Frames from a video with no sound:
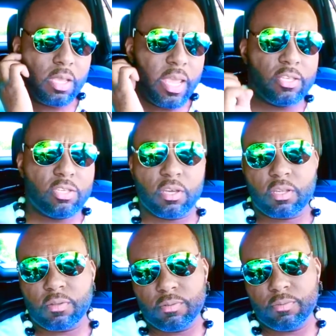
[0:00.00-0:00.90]
It
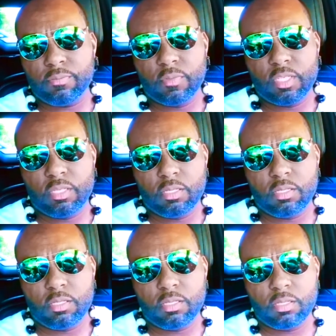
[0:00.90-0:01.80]
took
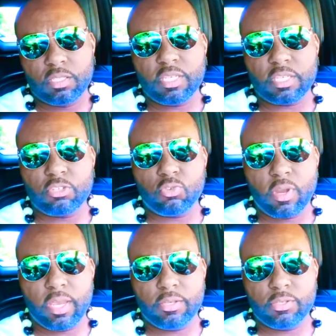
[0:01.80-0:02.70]
6
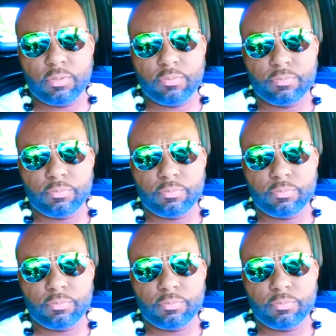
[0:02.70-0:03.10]
trades